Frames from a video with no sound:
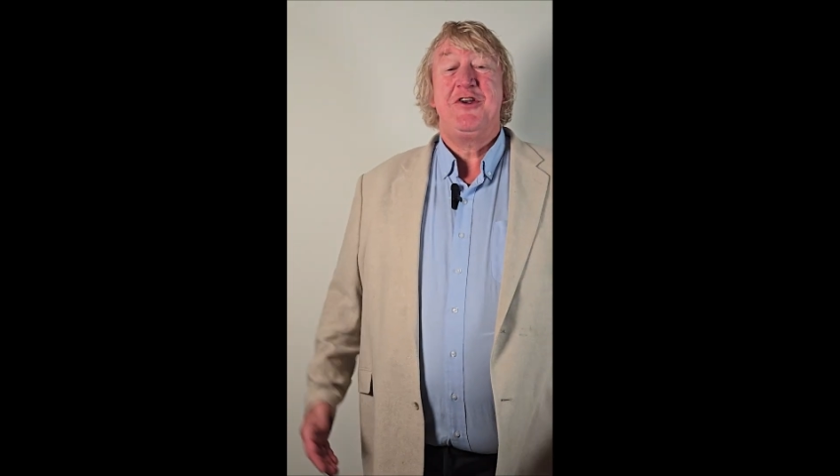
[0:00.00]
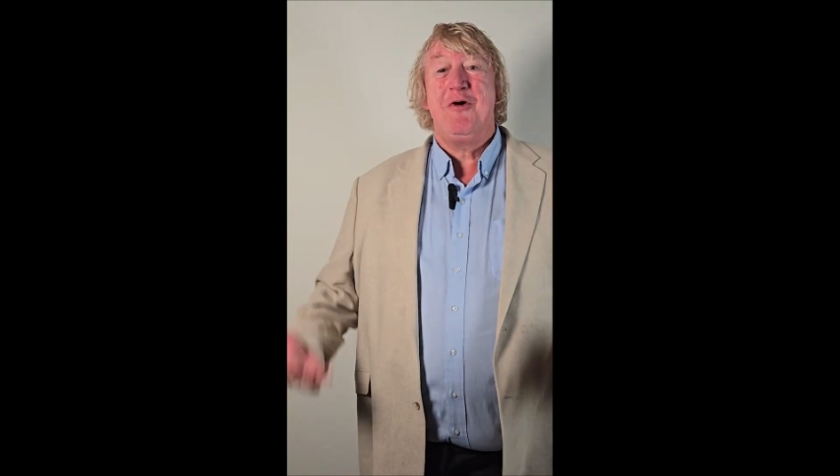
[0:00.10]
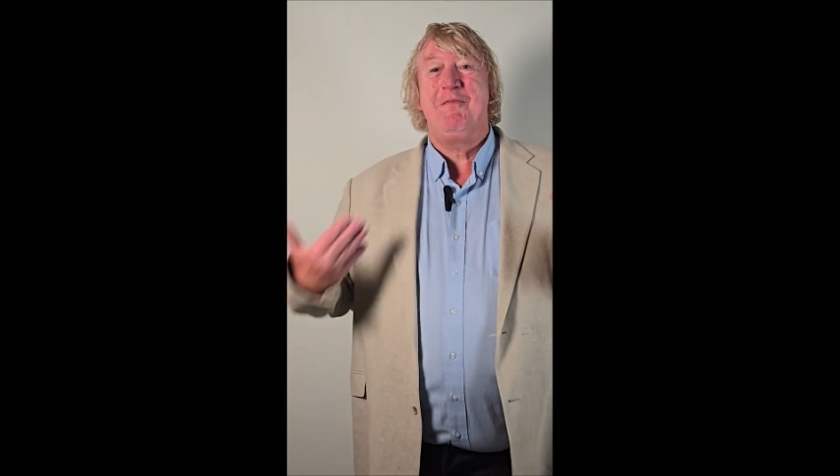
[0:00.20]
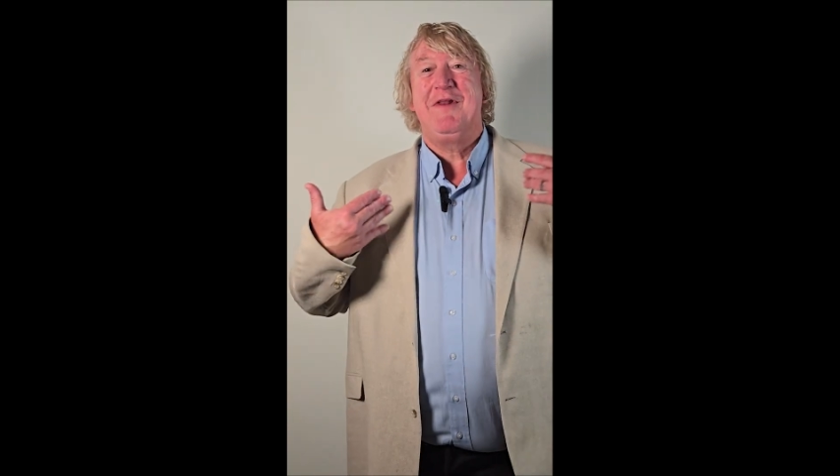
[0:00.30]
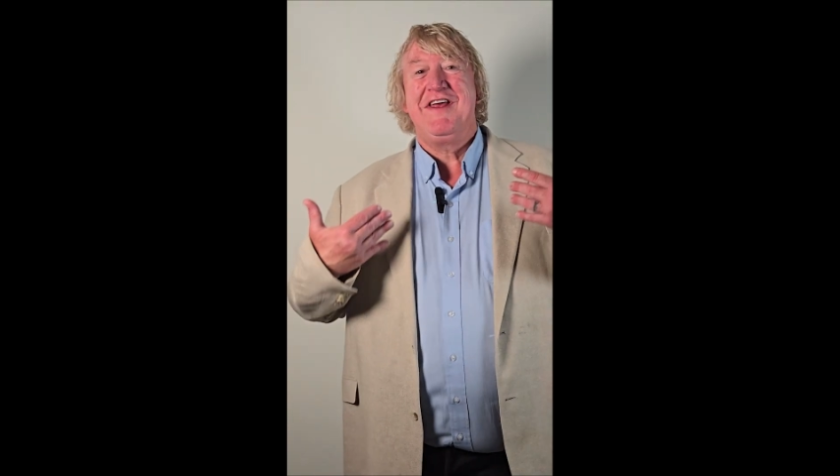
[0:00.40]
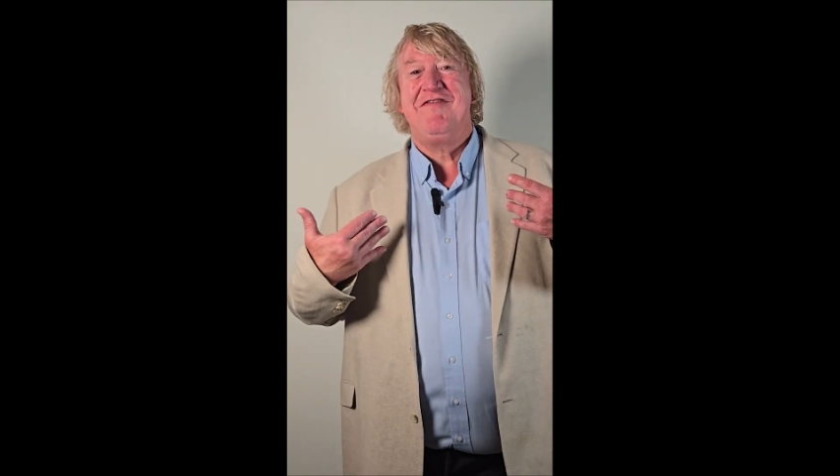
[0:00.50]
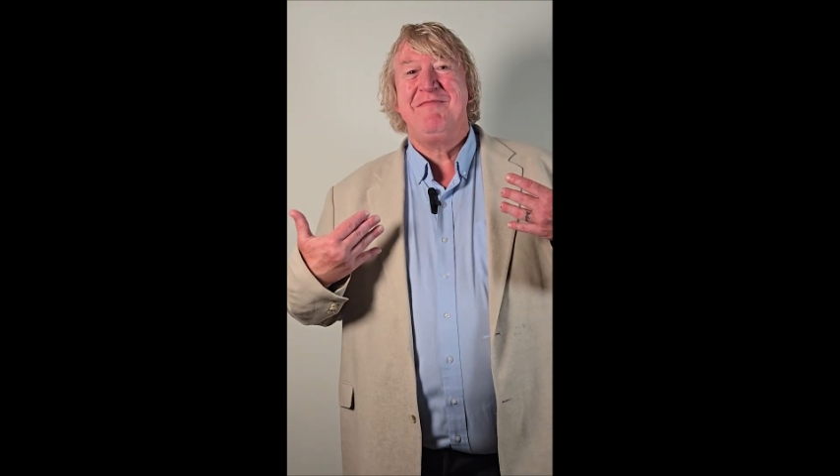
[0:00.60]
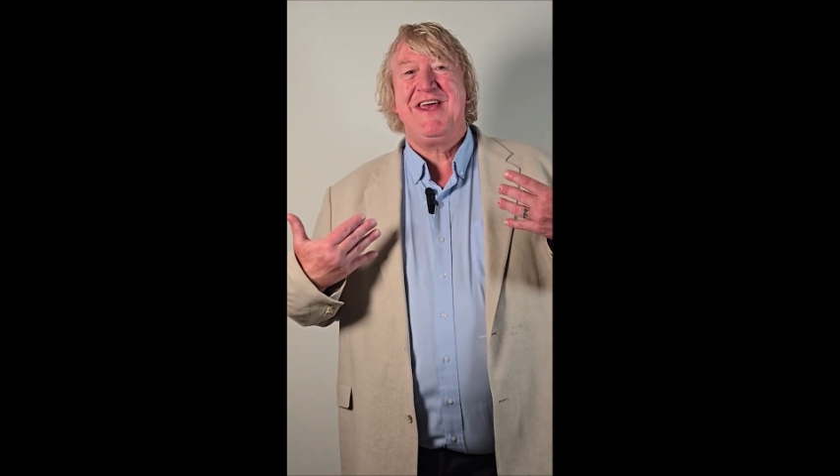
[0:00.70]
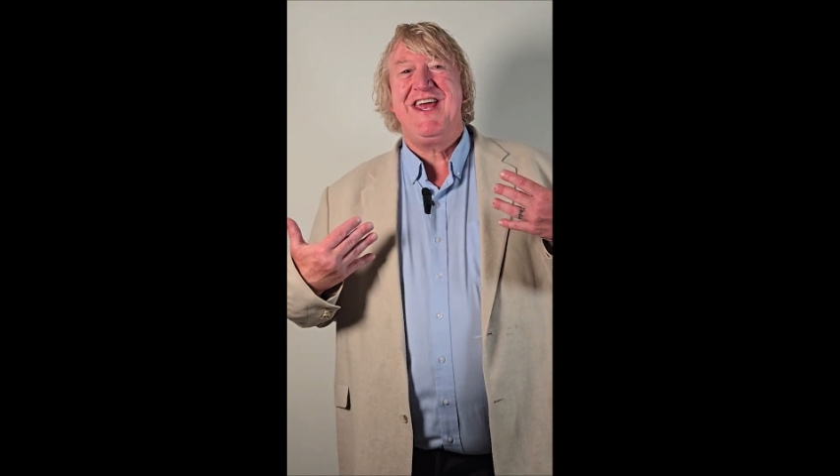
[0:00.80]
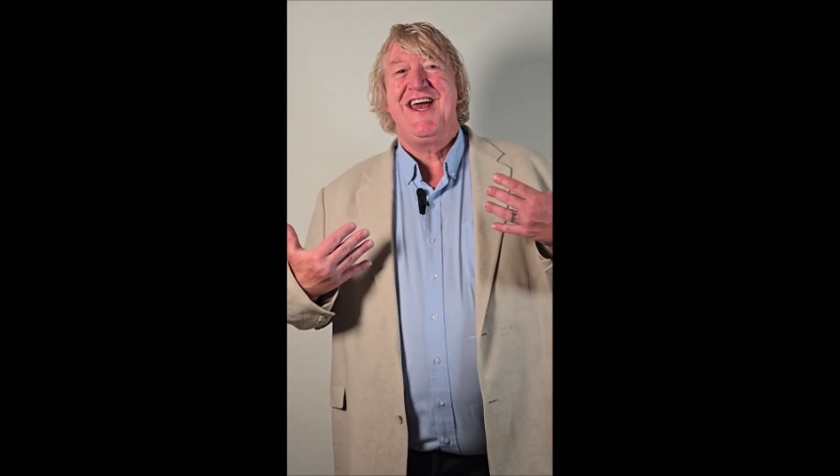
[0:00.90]
Don't believe
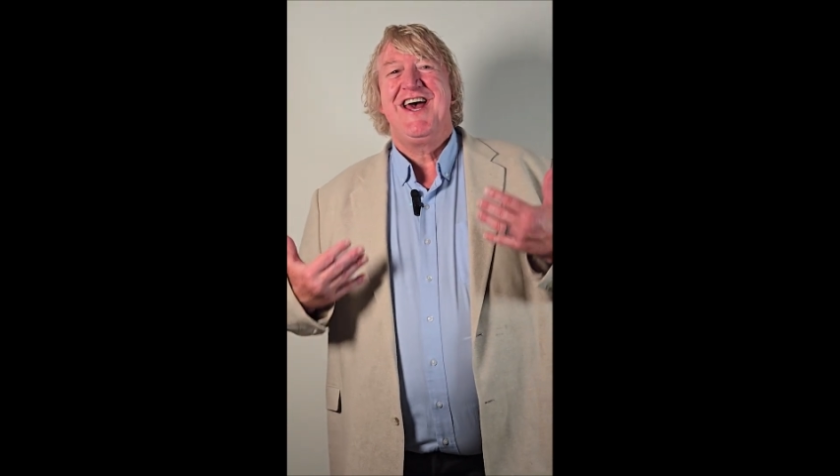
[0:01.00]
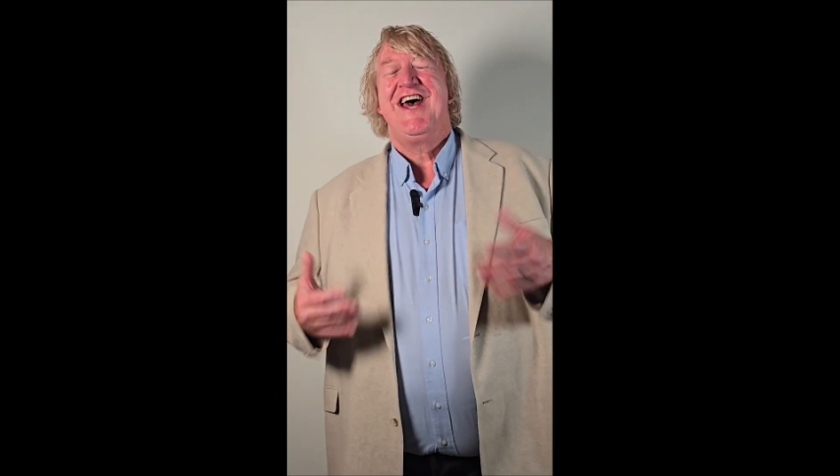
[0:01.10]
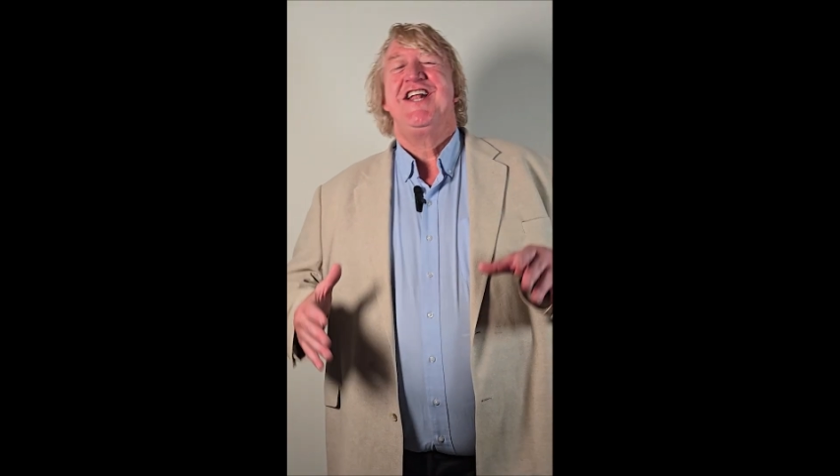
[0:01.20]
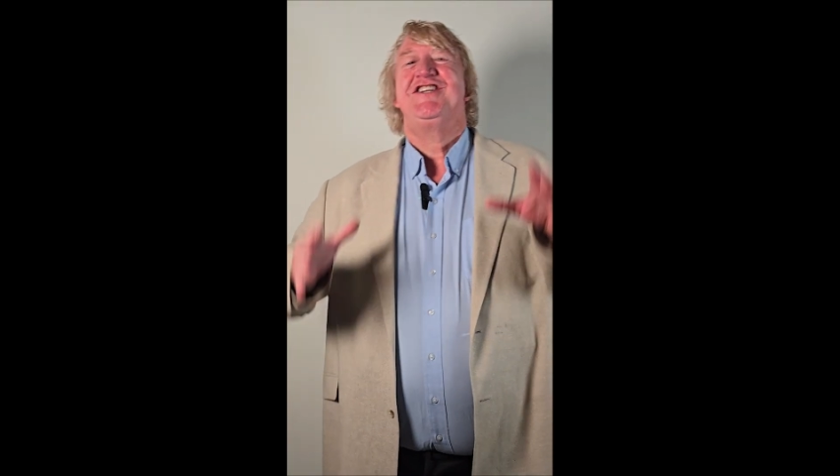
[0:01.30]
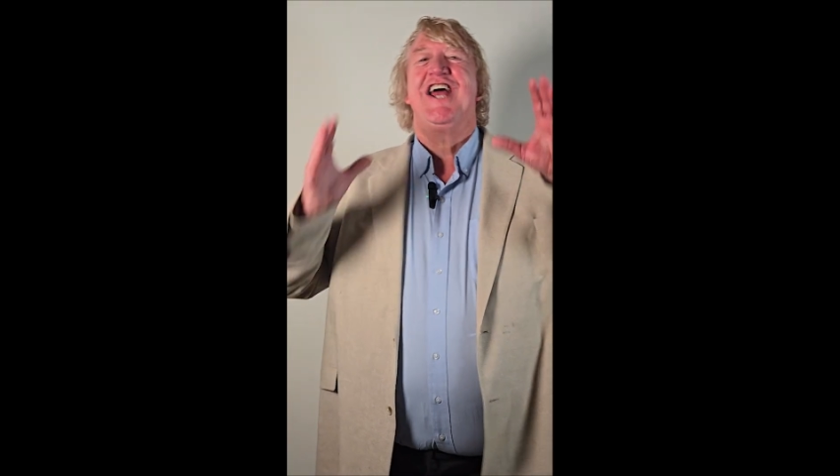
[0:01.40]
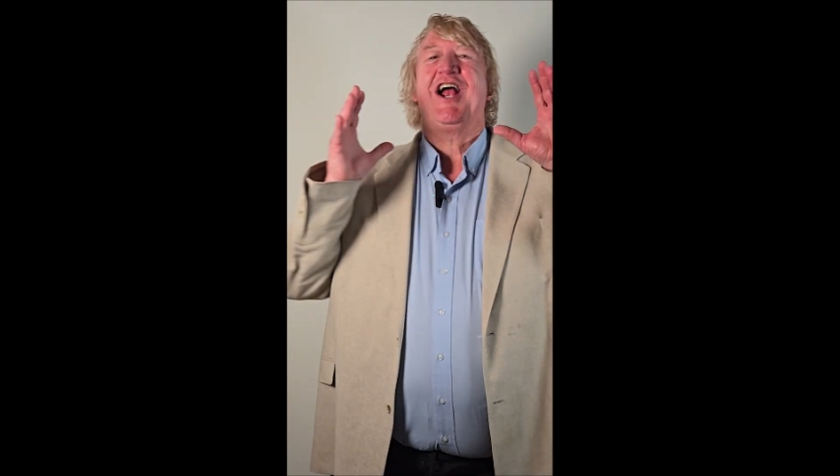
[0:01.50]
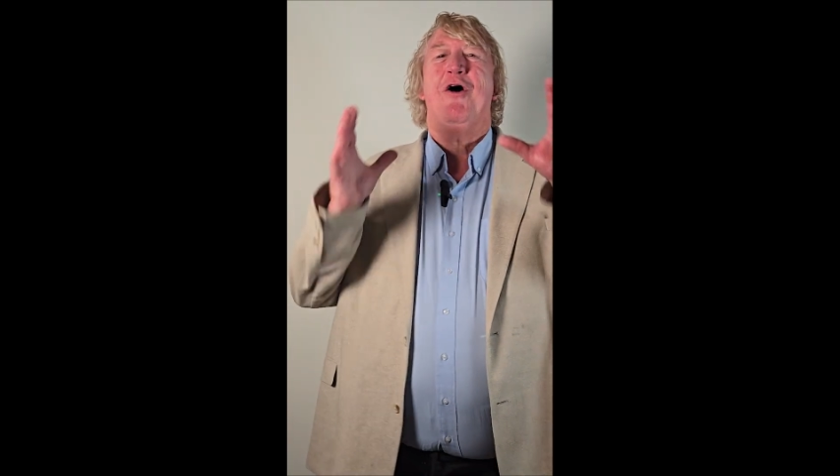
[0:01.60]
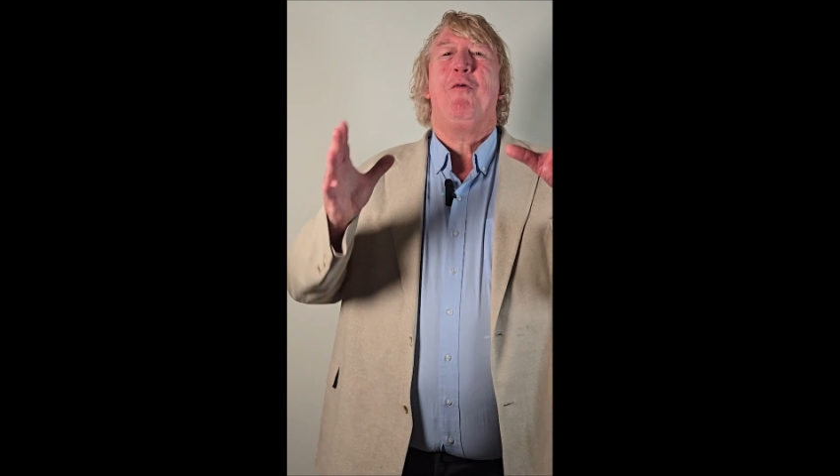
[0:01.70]
me? Check